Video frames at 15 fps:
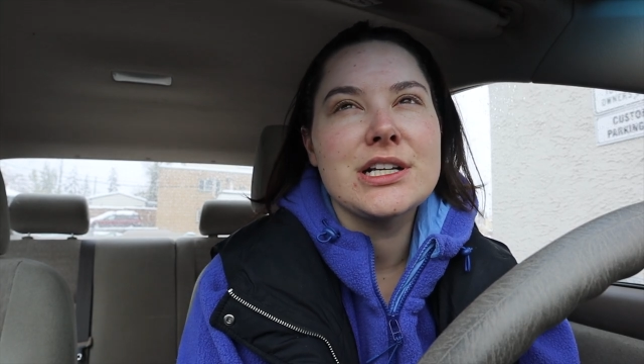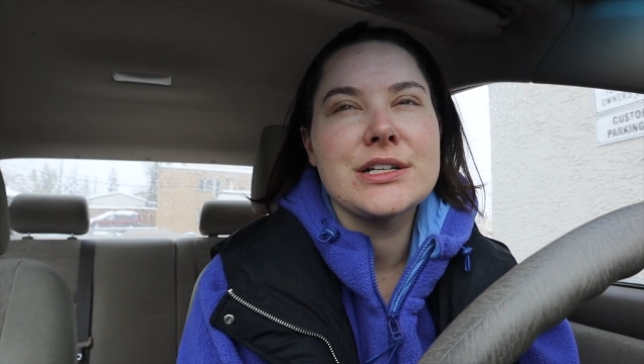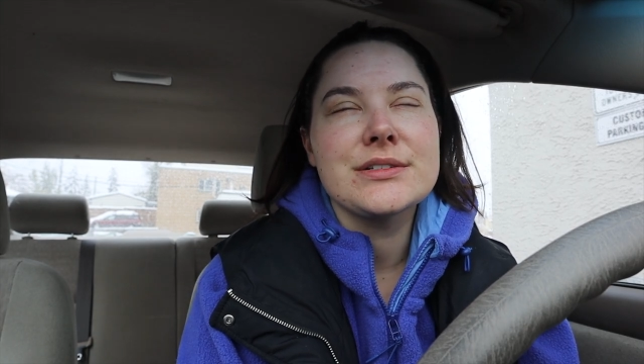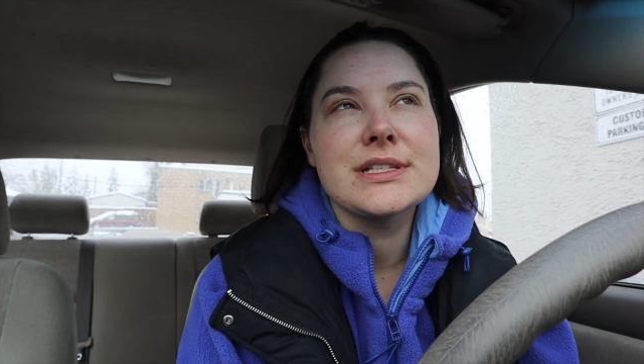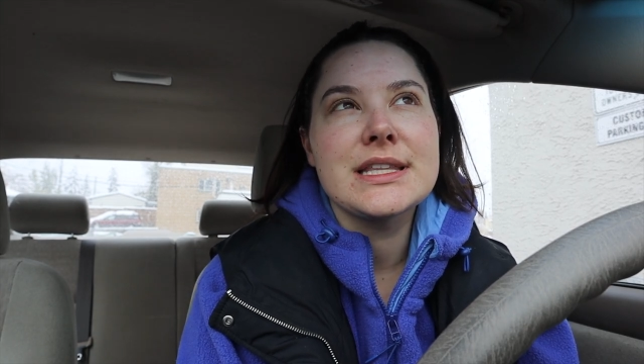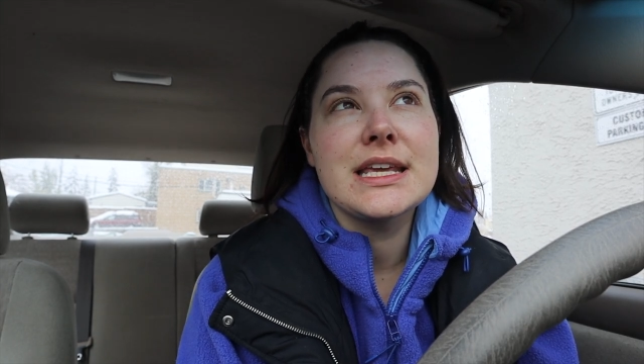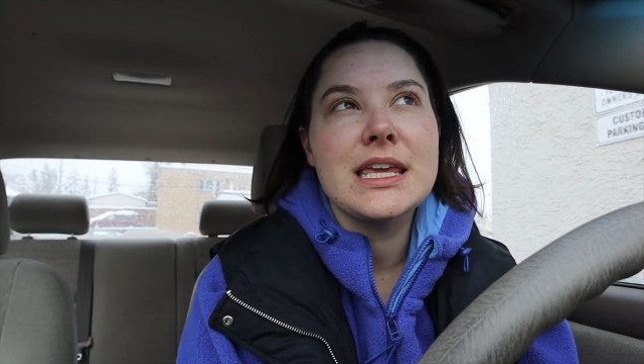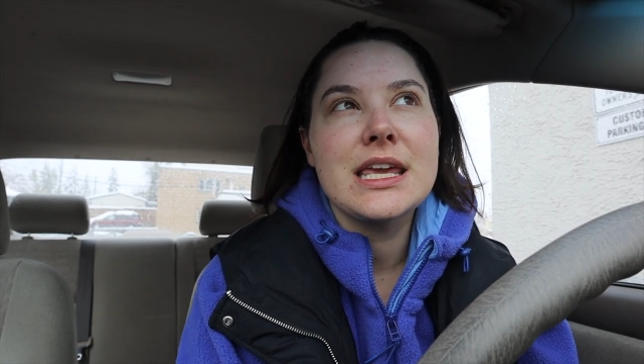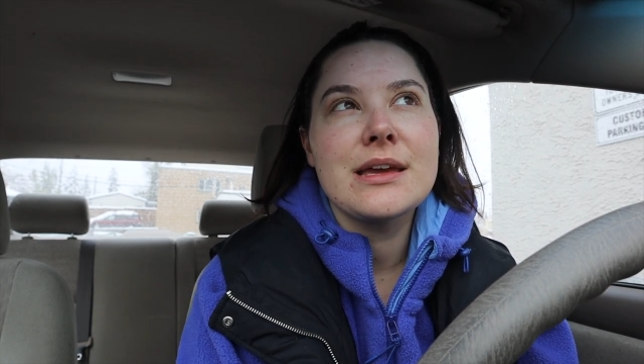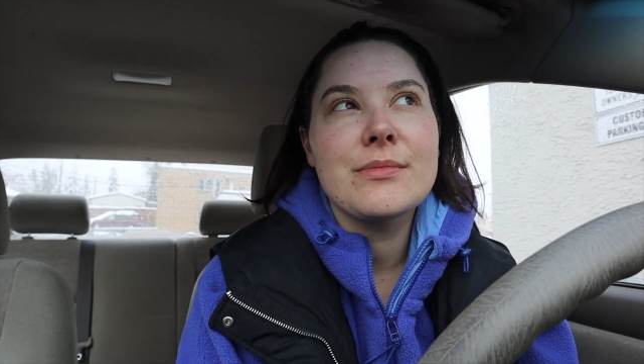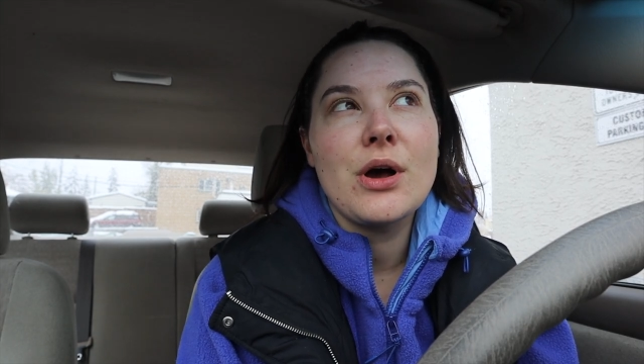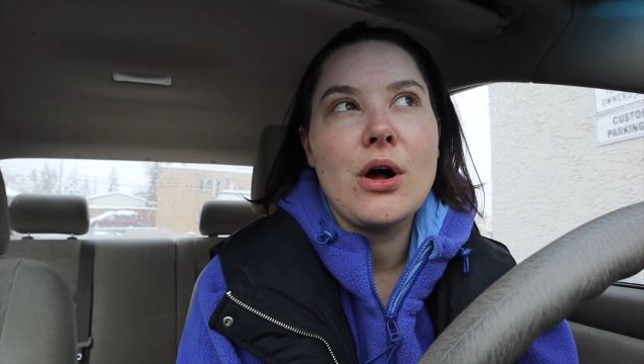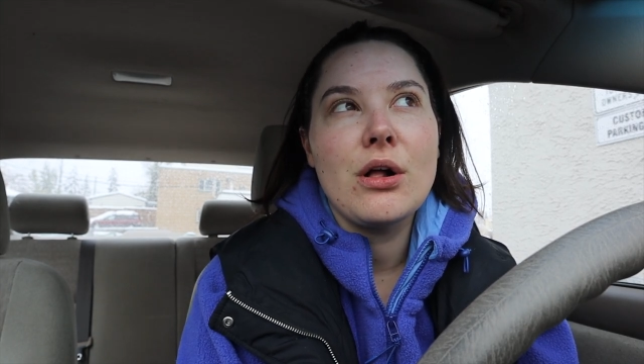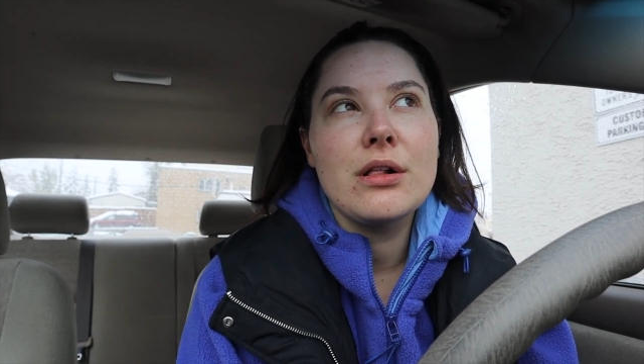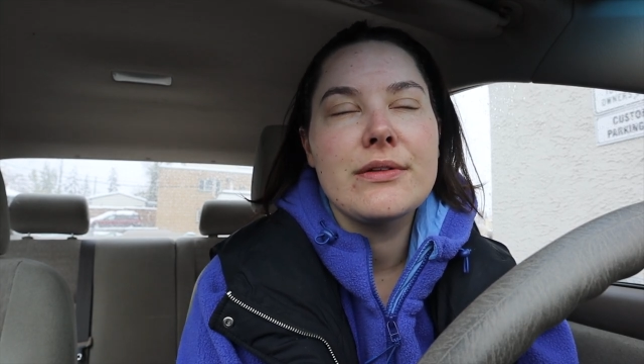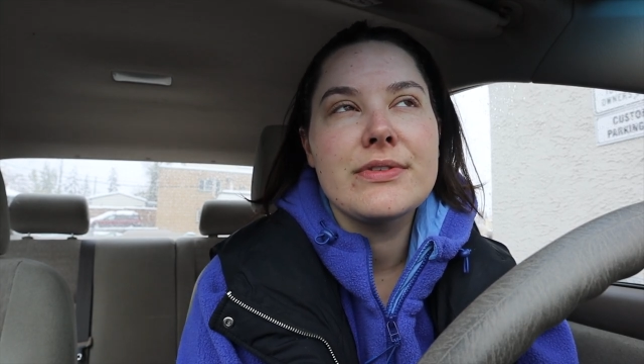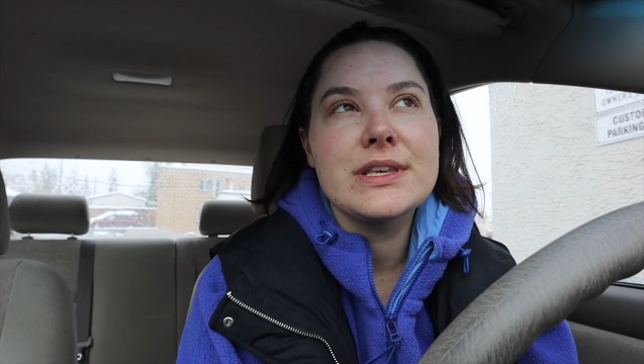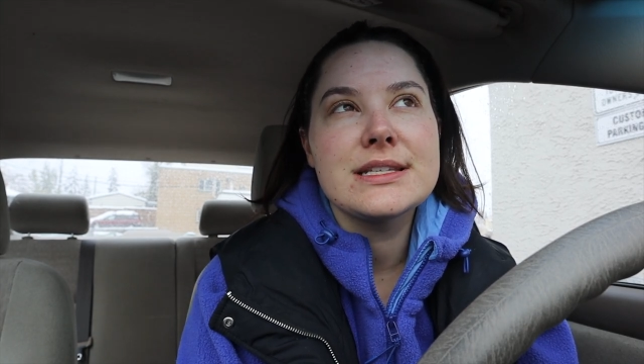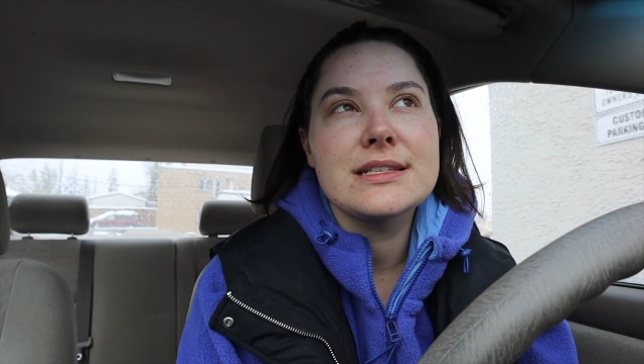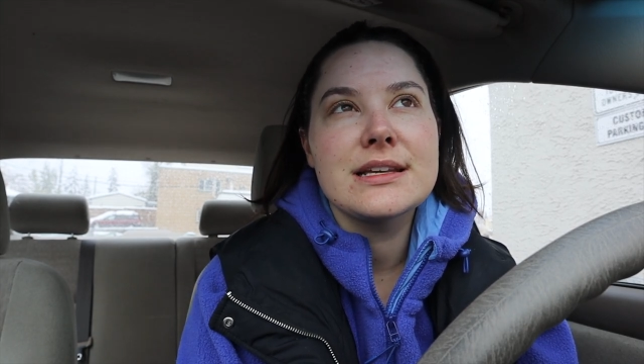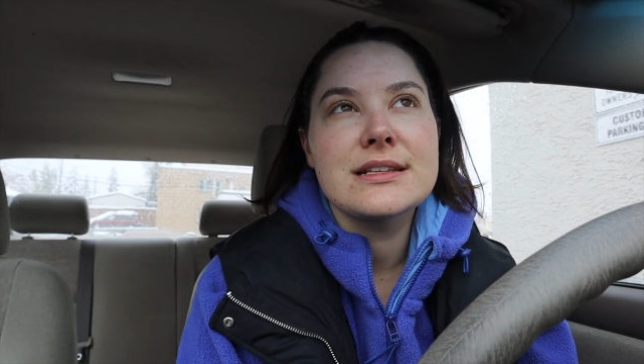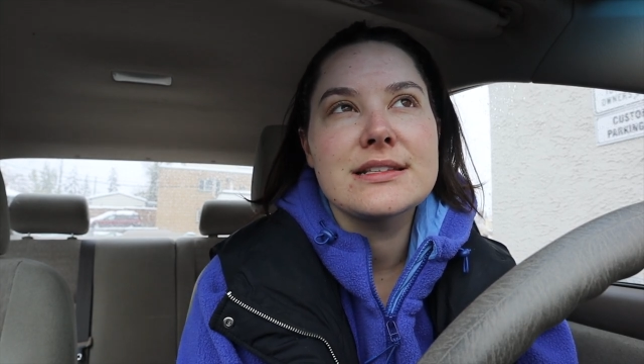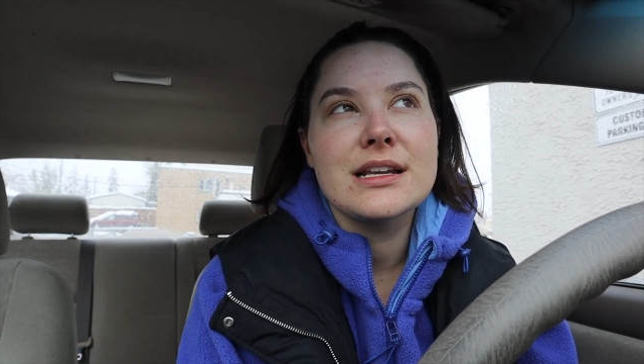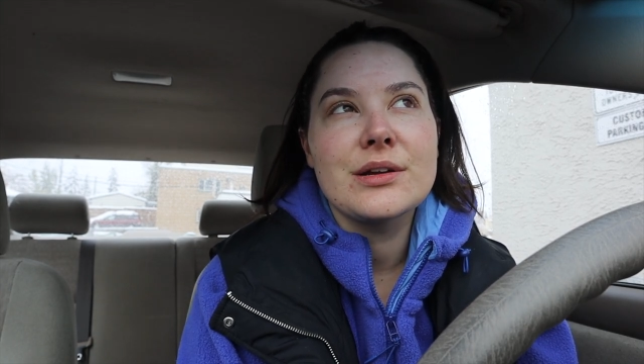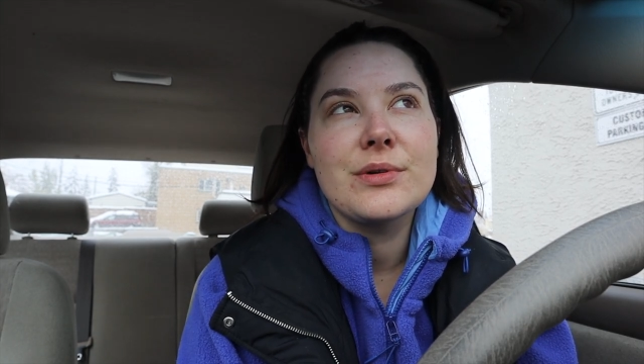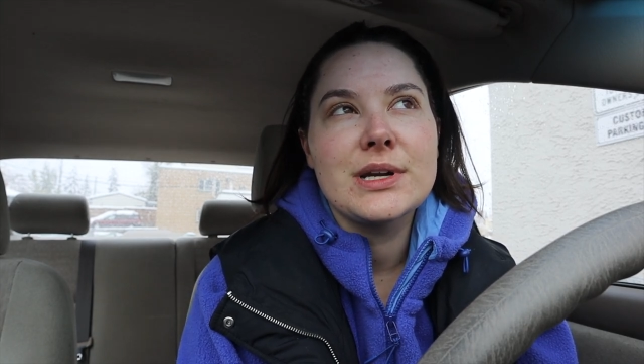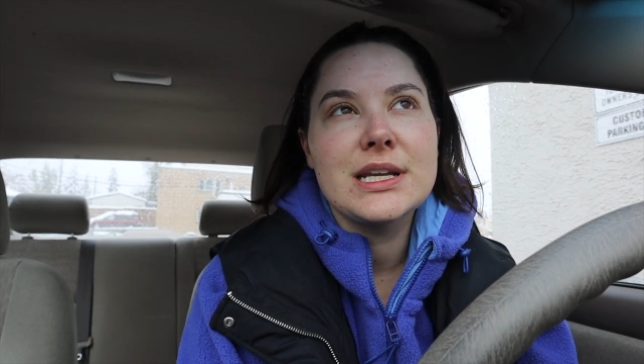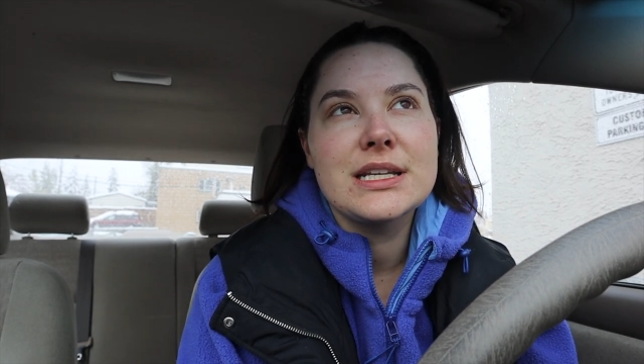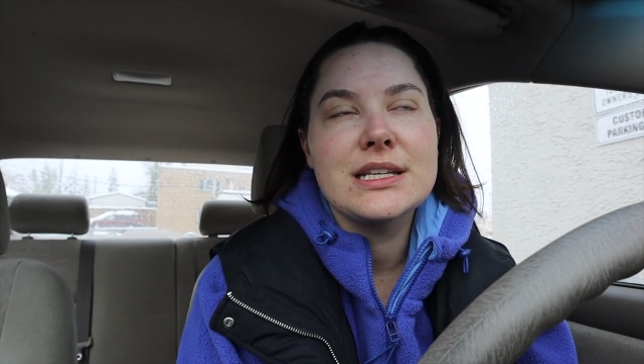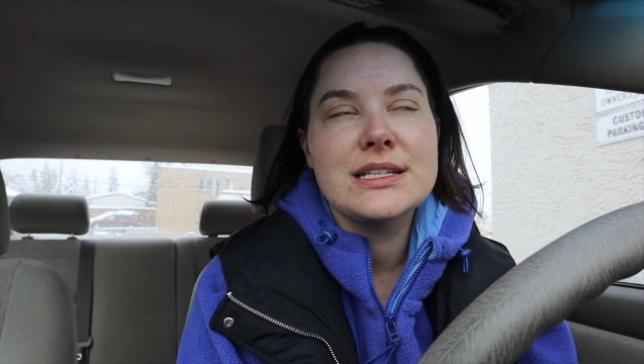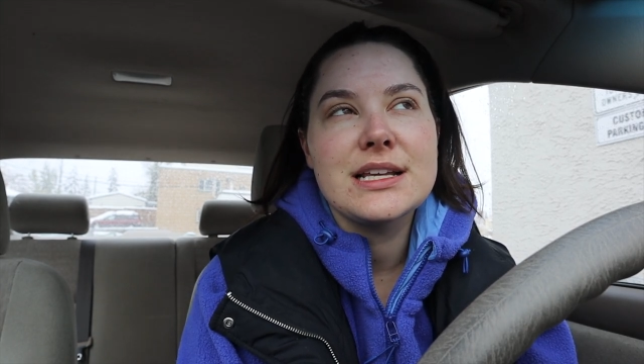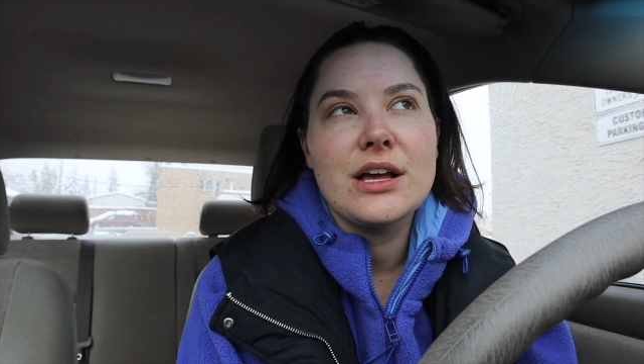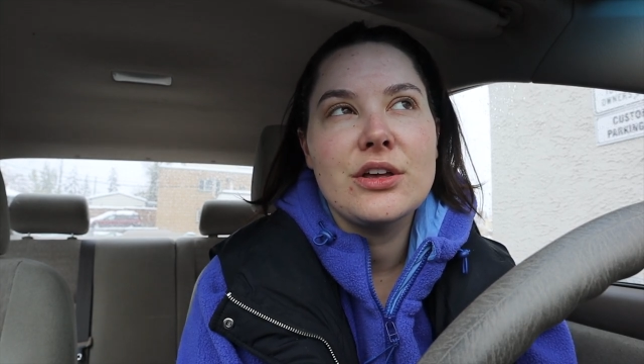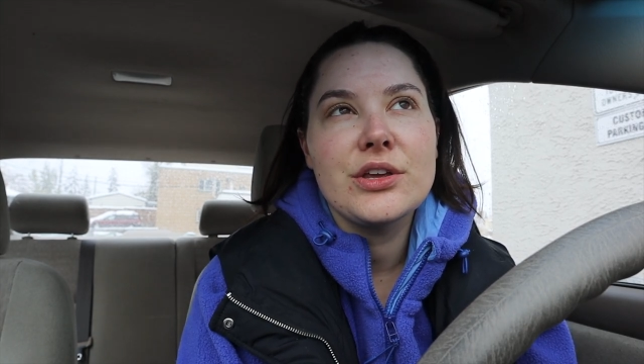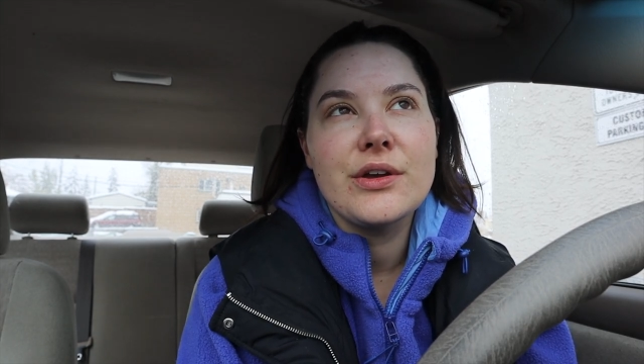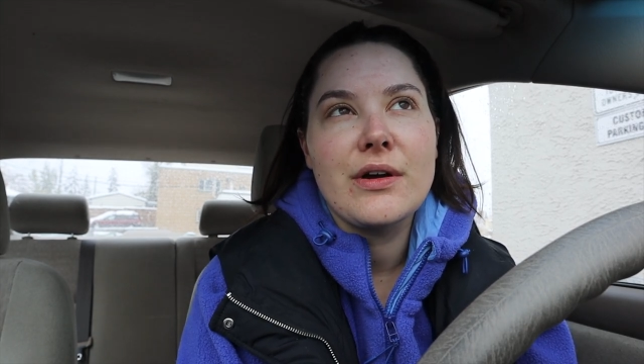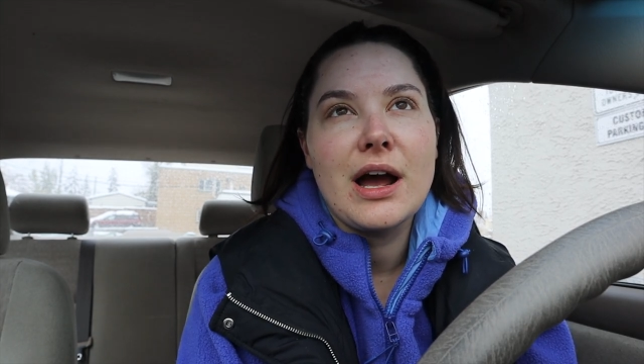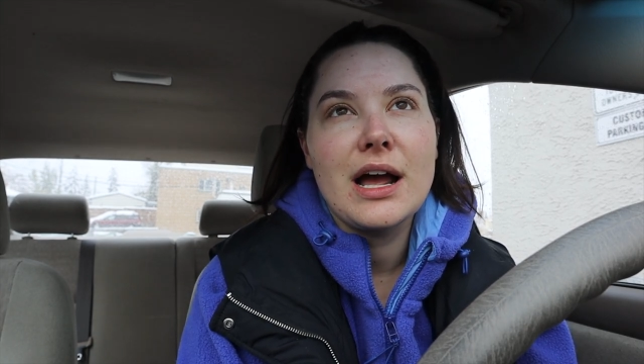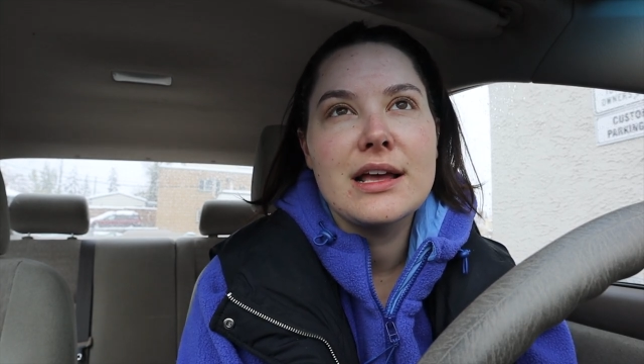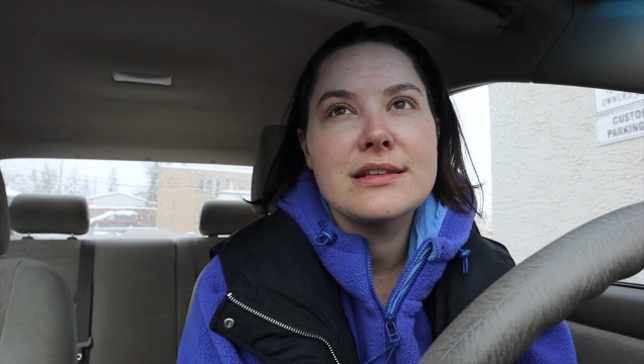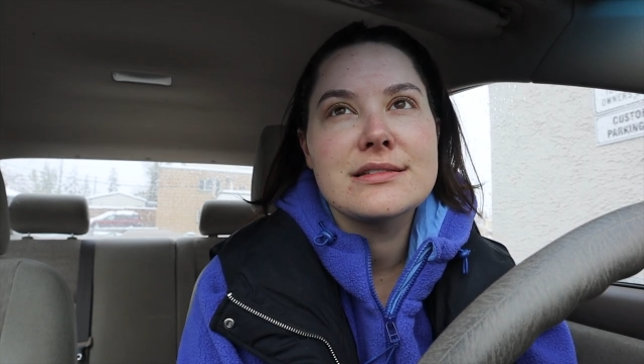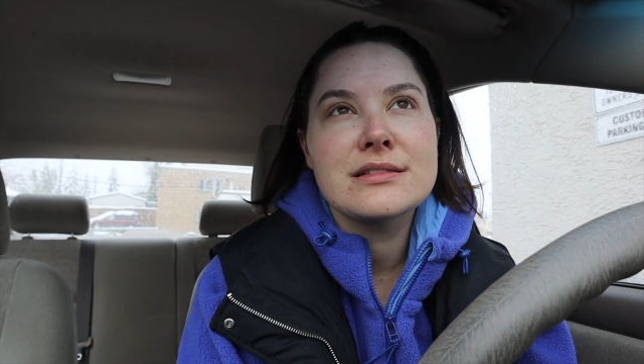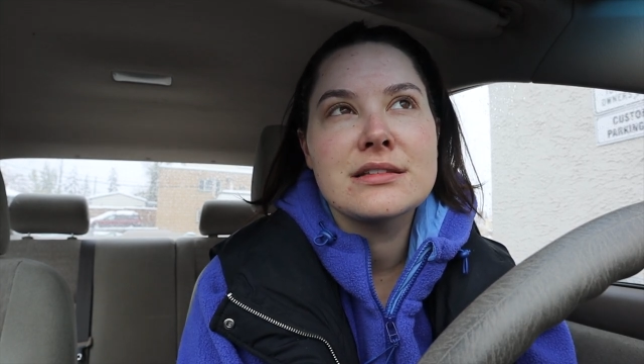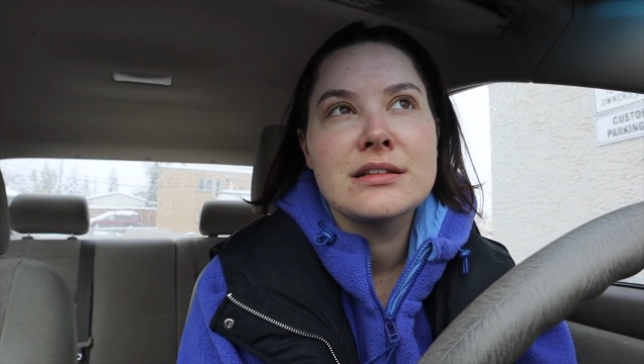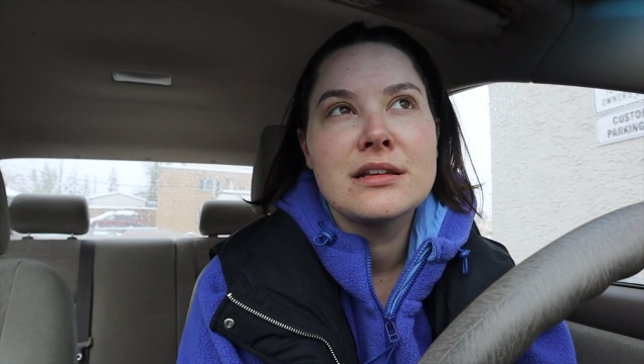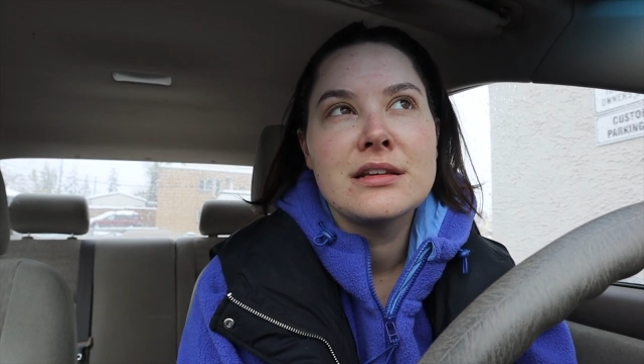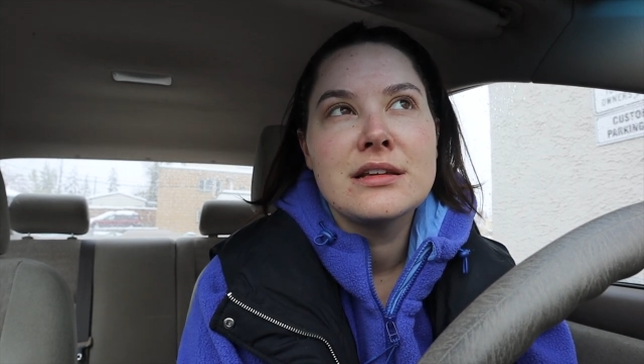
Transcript: I was thinking about all of these things that I wanted to tell you guys.